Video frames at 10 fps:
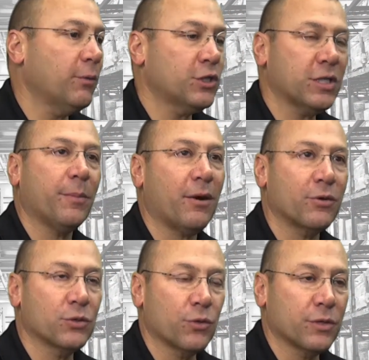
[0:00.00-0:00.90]
They were just a
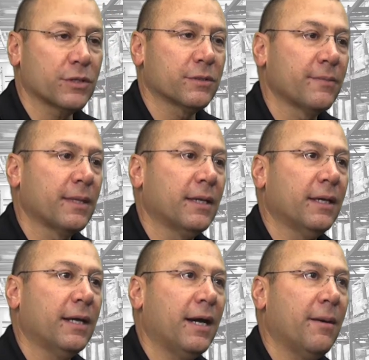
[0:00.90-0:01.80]
power source.
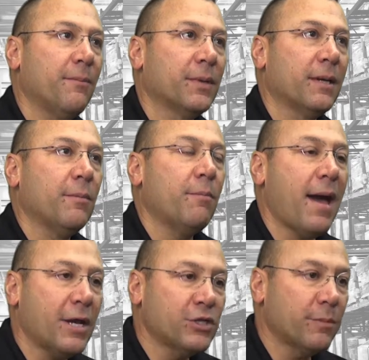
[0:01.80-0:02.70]

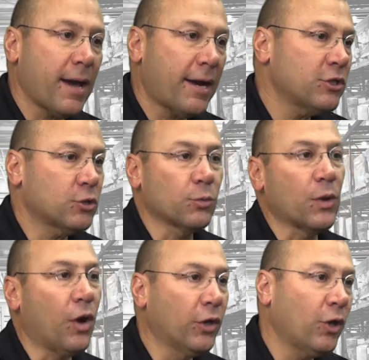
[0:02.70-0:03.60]
Managing batteries, as
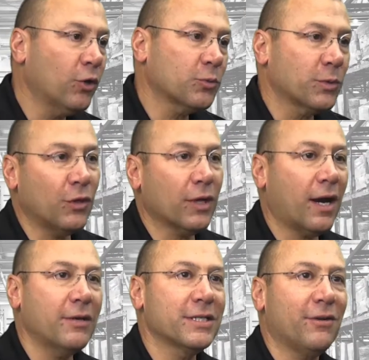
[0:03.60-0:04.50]
we all know, because we all
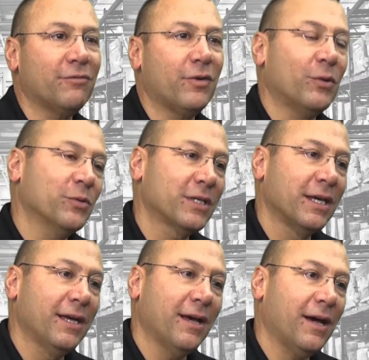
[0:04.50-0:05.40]
carry cell phones,
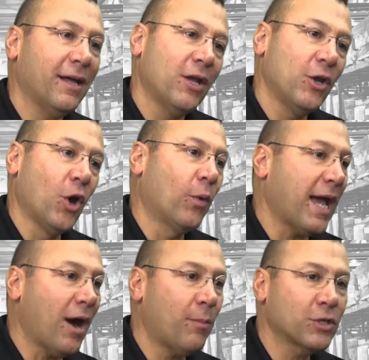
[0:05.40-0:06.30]

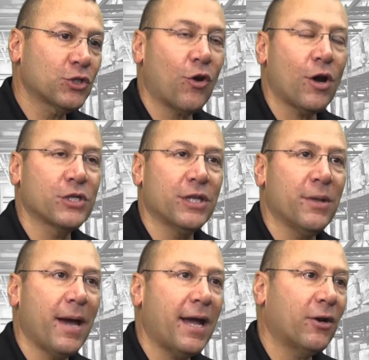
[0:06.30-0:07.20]
knowing how much charge is in
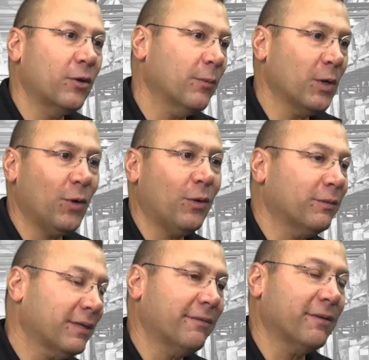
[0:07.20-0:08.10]
the battery, we
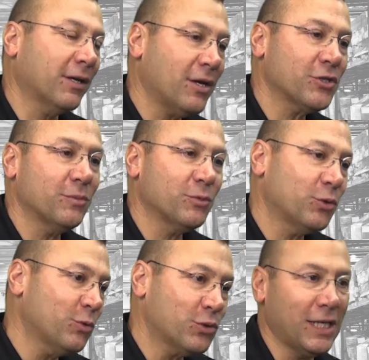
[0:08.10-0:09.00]
all got accustomed
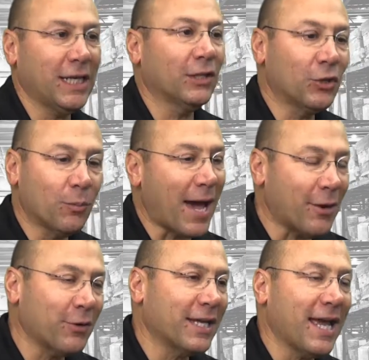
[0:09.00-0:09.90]
to seeing a little
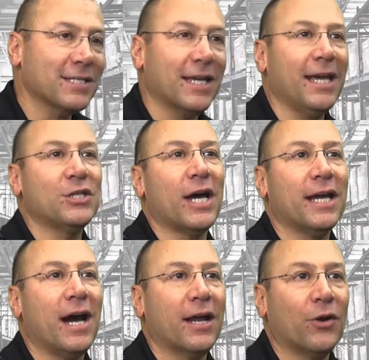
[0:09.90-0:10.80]
battery gas gauge
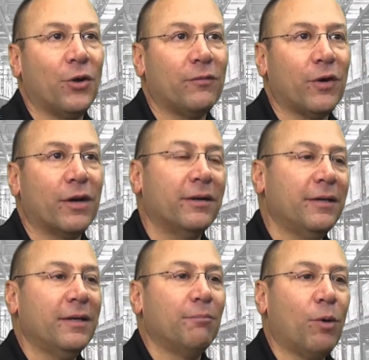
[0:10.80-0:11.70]
icon on all of
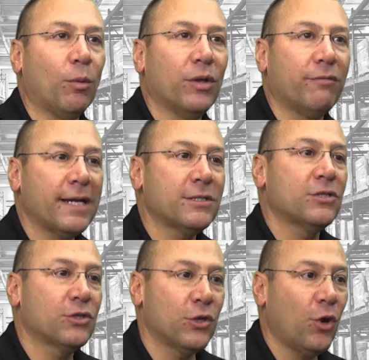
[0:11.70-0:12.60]
our mobile
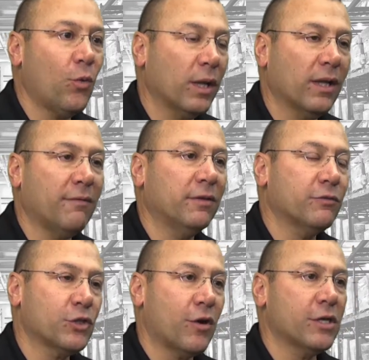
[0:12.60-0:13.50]
devices to know what level
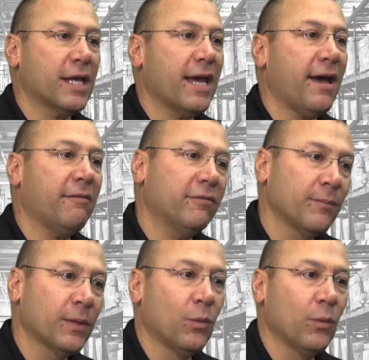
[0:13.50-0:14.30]
of charge they have.